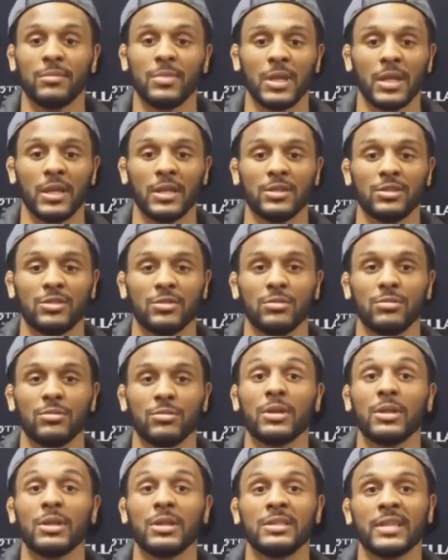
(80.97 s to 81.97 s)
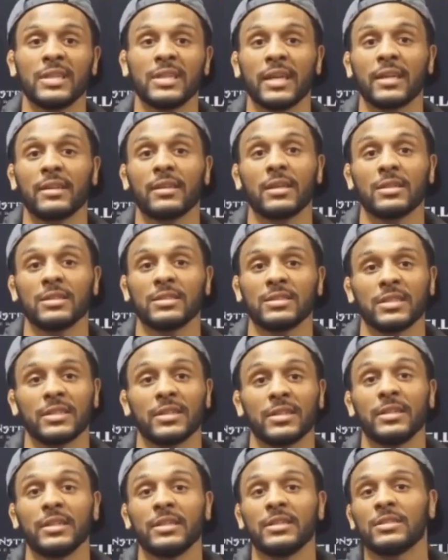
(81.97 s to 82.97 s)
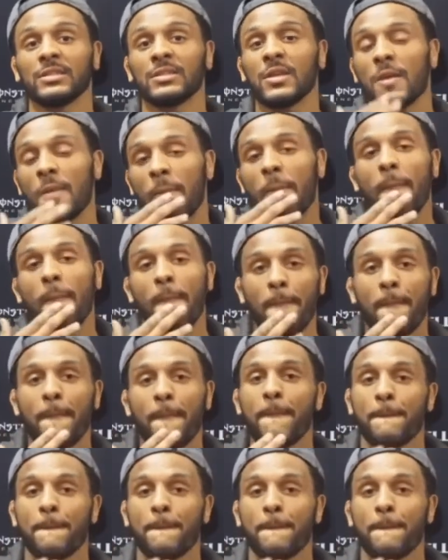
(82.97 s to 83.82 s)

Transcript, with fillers: begin to really take things serious. Mm.